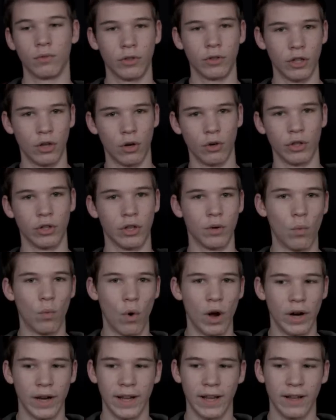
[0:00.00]
you know, you can
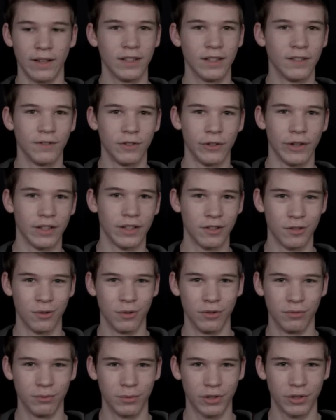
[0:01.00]
one-hand it if you had
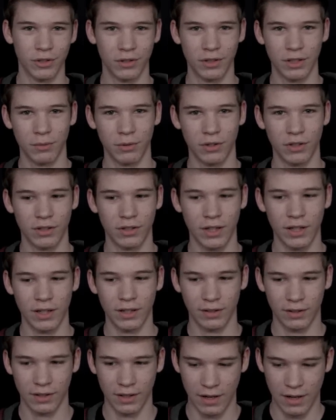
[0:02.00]
two of them or something, which is
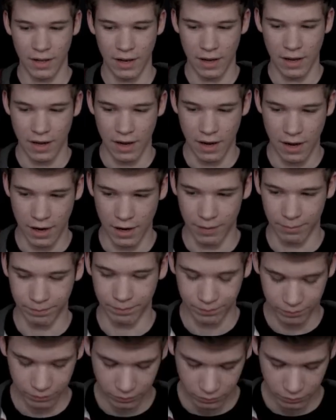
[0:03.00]
nice. Um,